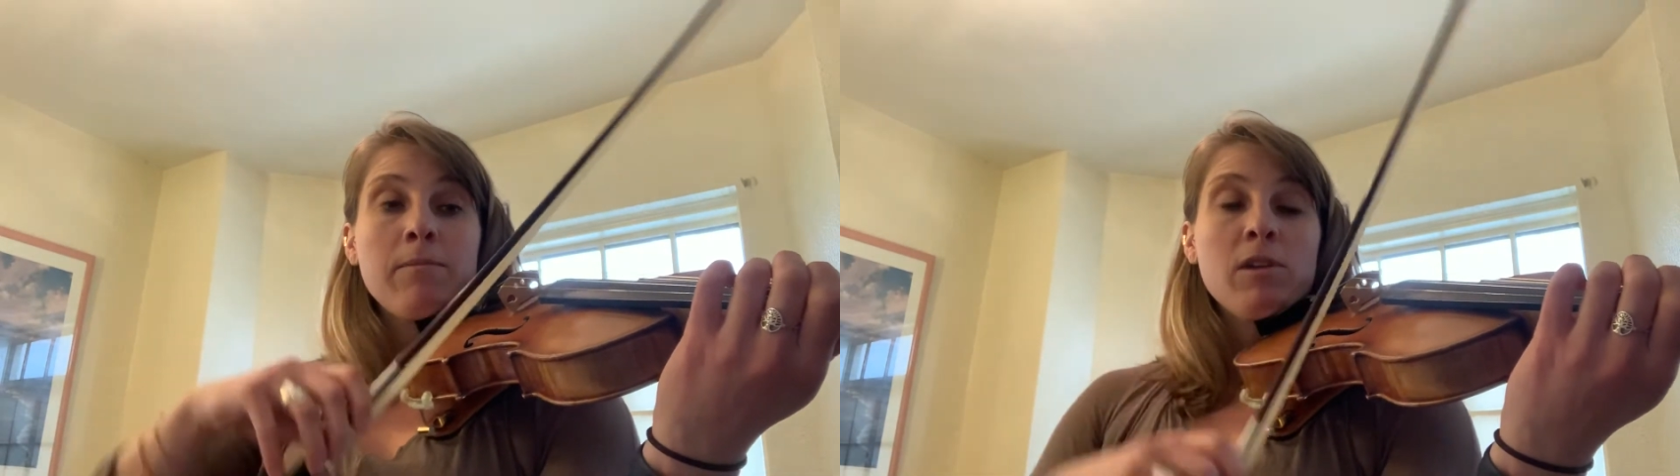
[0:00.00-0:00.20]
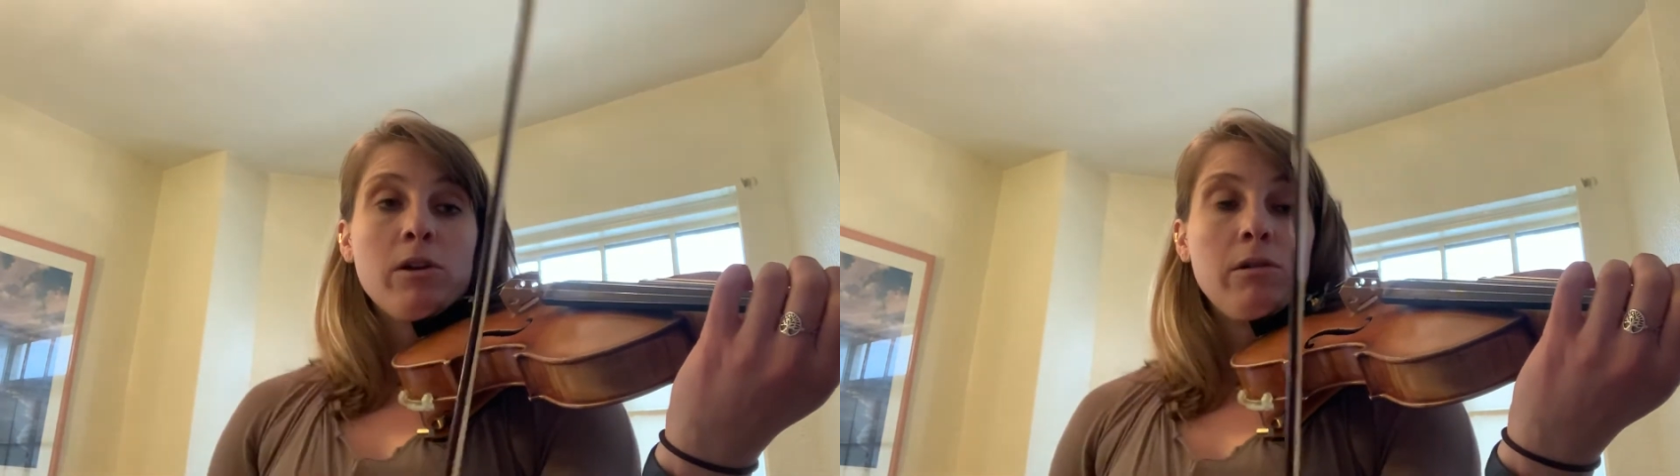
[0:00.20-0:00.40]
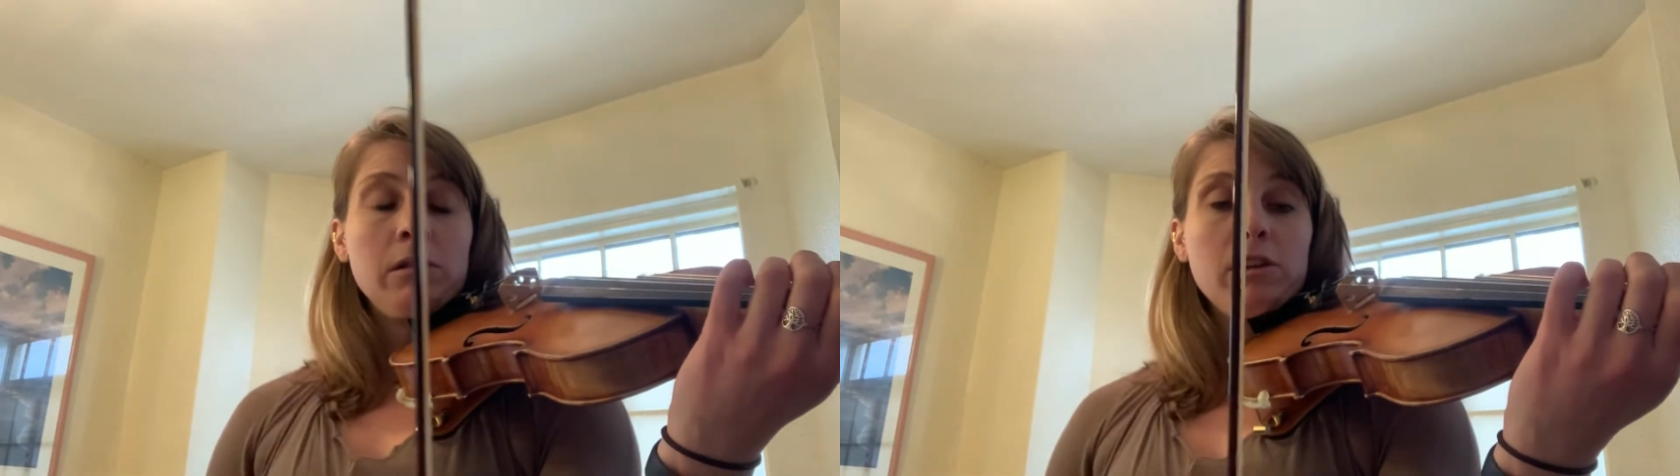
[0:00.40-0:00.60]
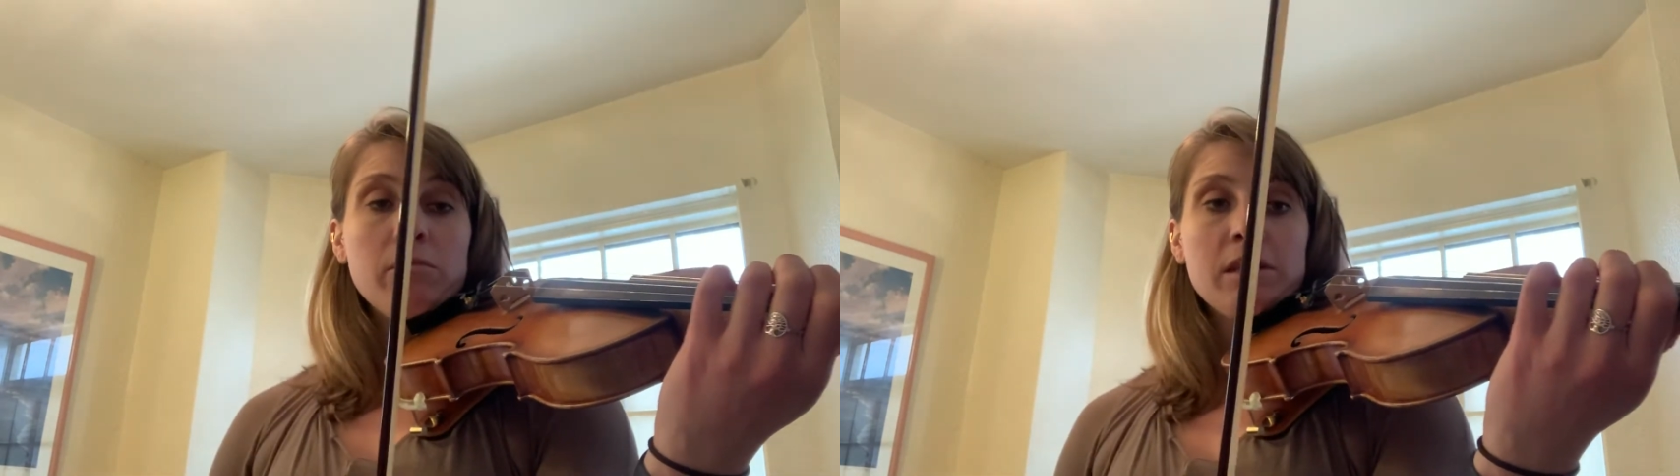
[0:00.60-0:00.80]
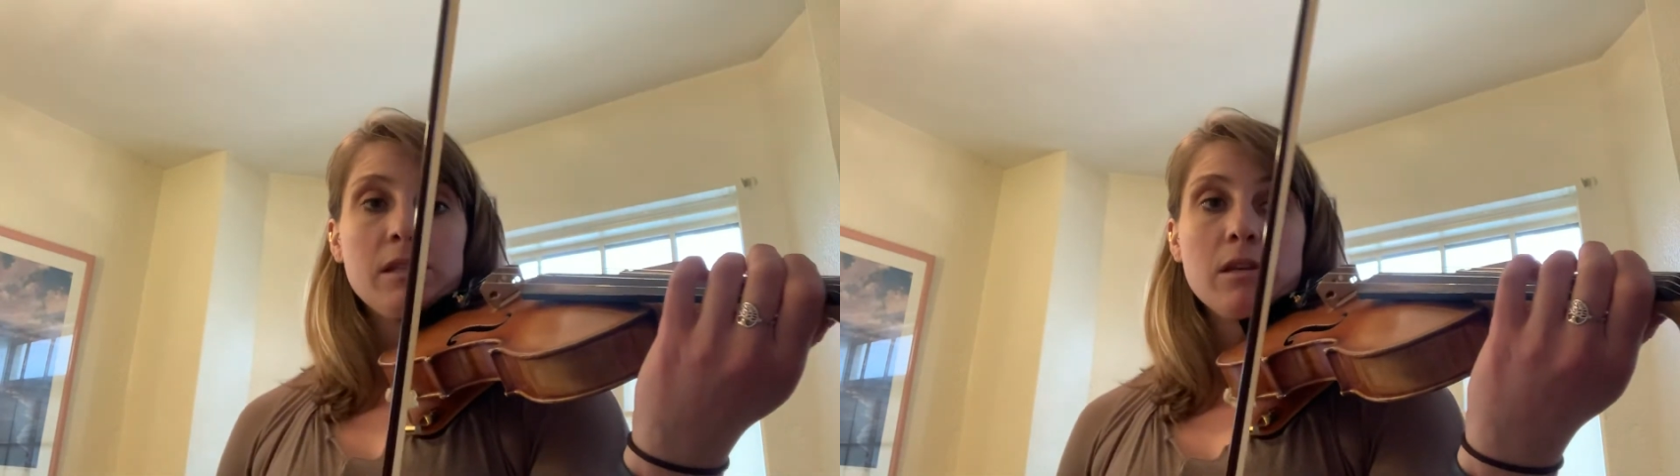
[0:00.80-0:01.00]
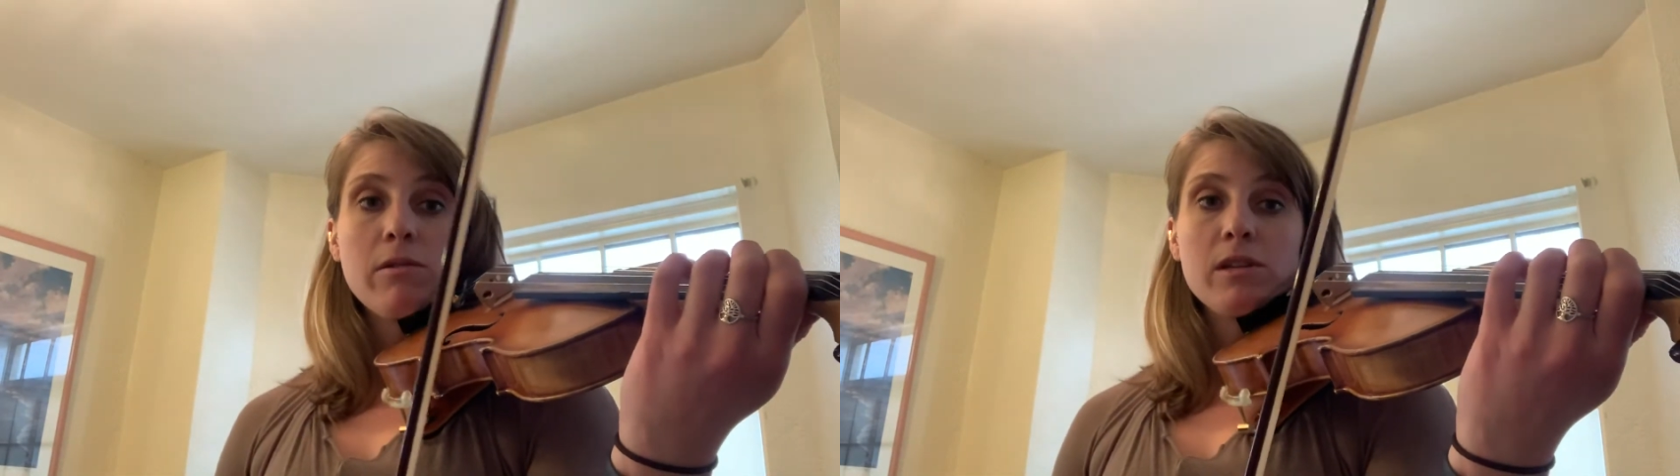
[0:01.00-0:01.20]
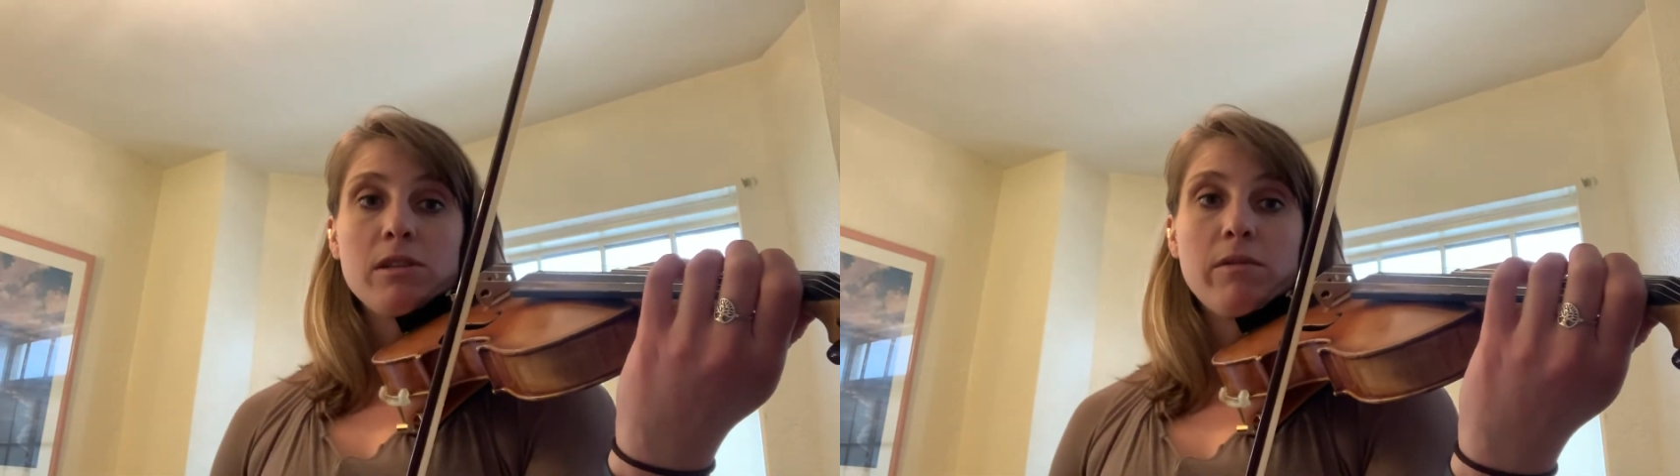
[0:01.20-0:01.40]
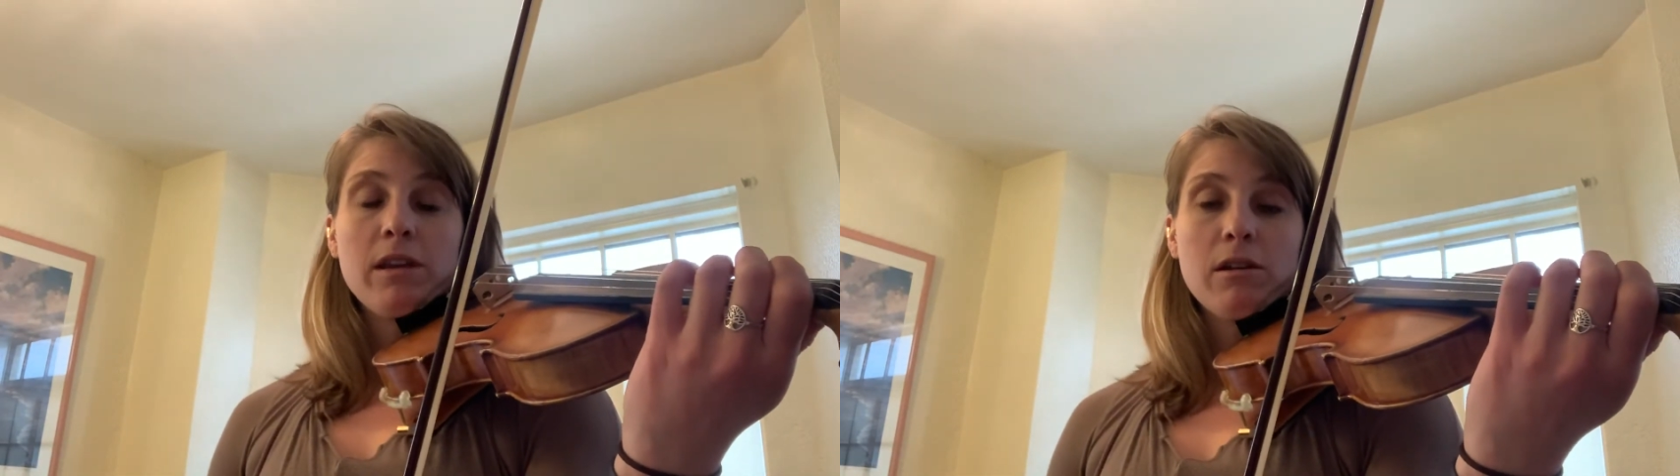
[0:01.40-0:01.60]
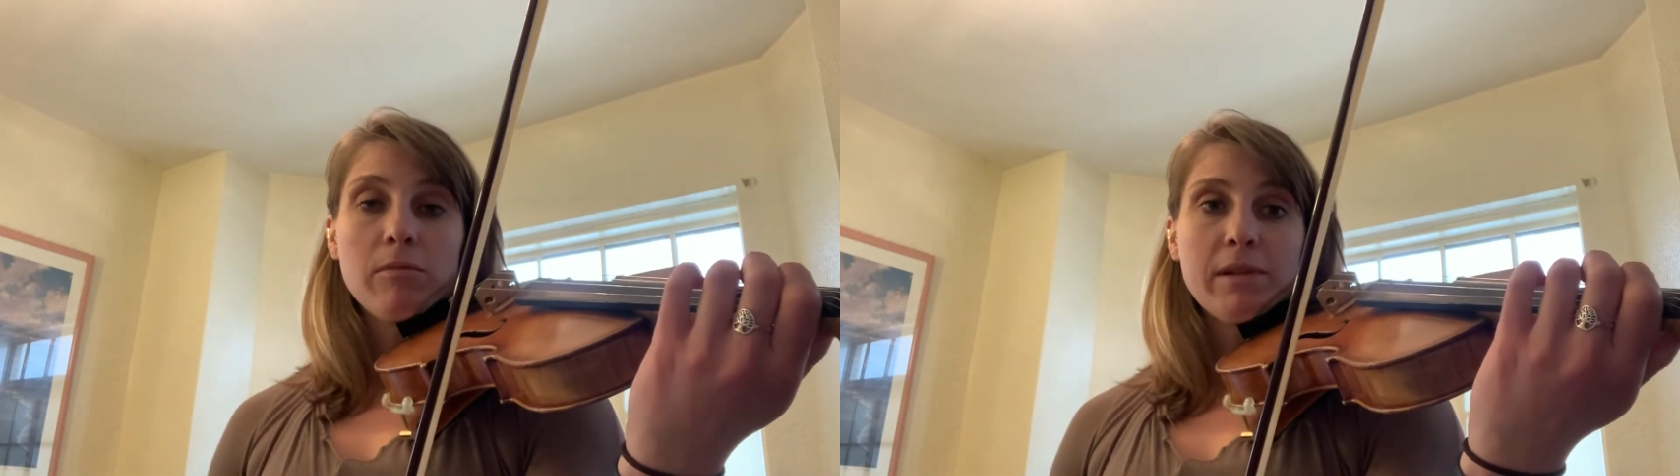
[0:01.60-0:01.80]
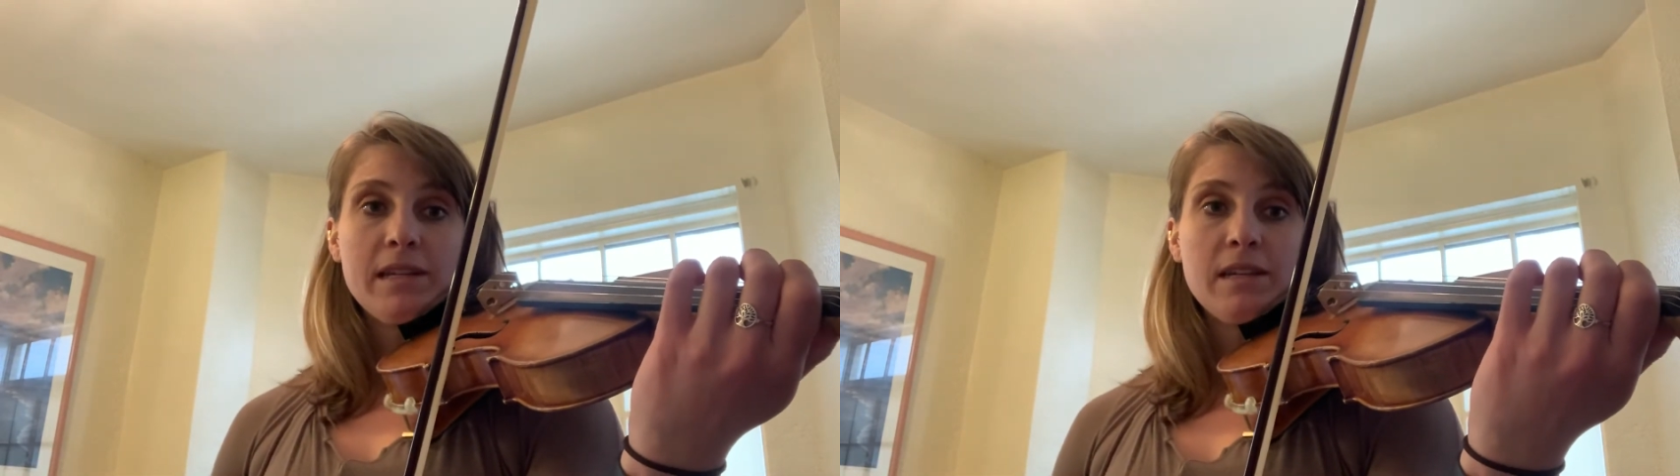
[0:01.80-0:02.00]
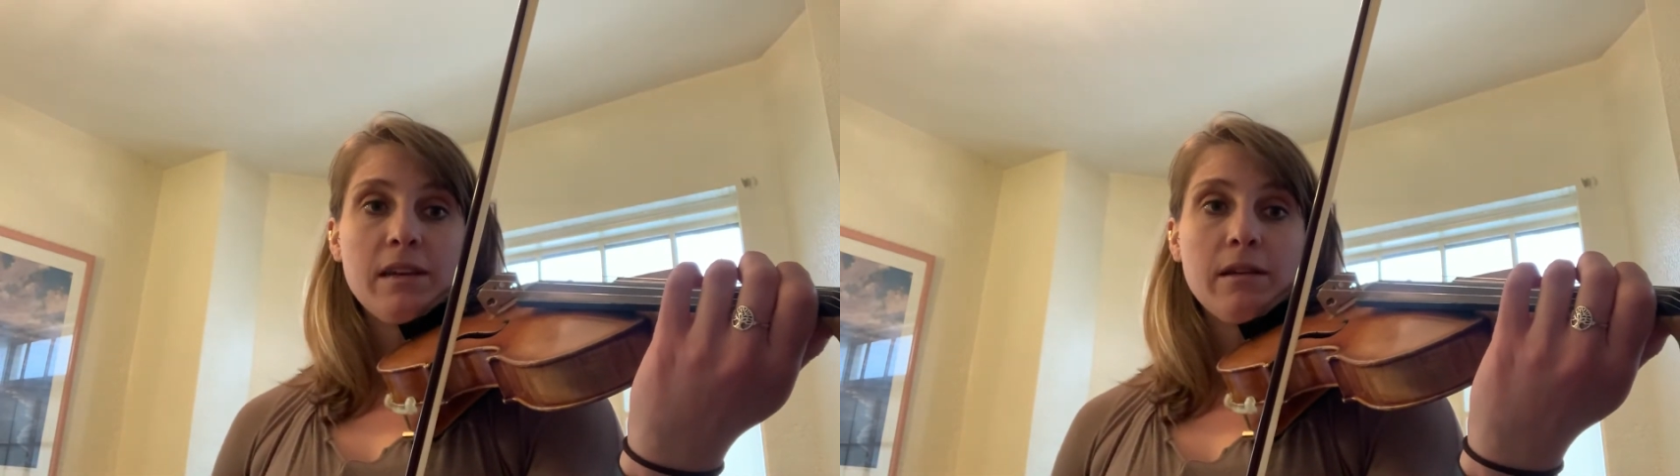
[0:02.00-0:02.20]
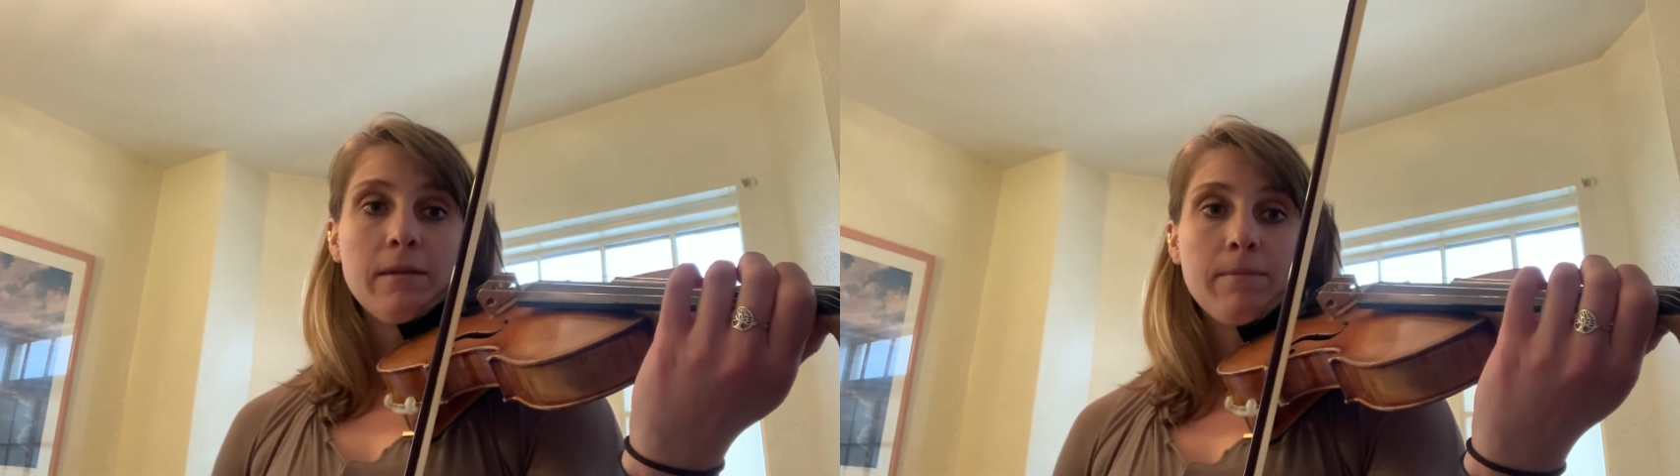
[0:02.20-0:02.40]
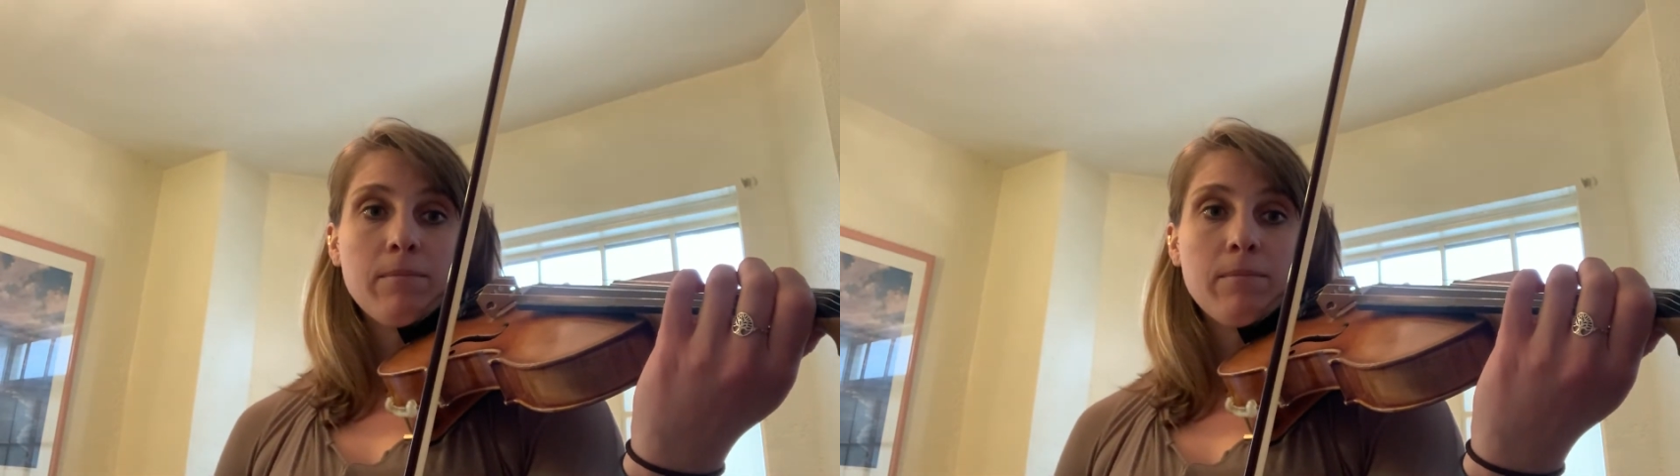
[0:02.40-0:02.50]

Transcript: I'll go a little bit slower so we can all play together.